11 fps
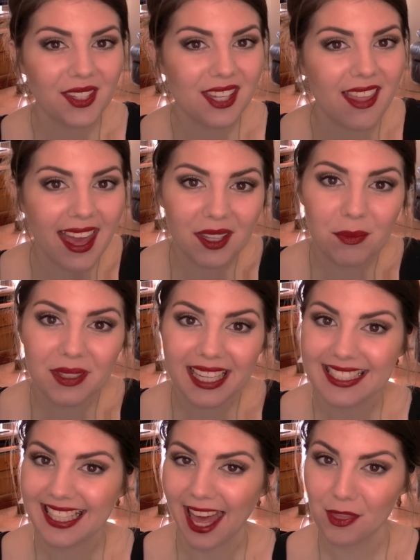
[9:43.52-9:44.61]
So that
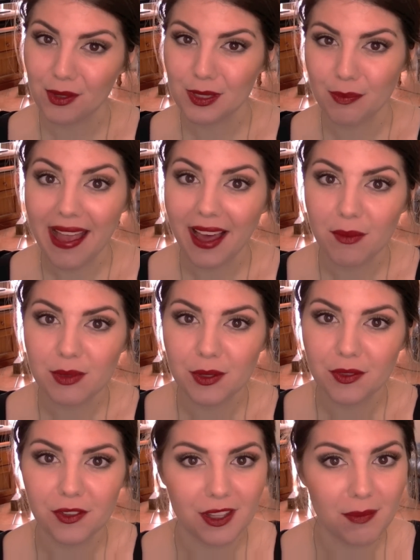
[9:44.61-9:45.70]
completes Katherine's makeup
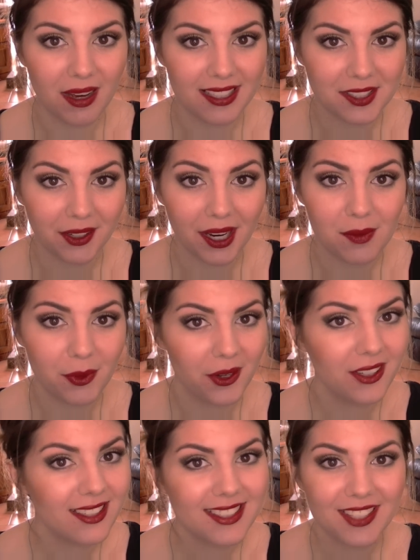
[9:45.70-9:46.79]
look for the masquerade
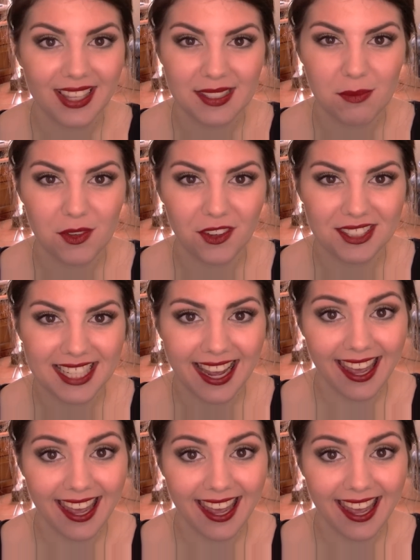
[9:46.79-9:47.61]
ball, so let's move on to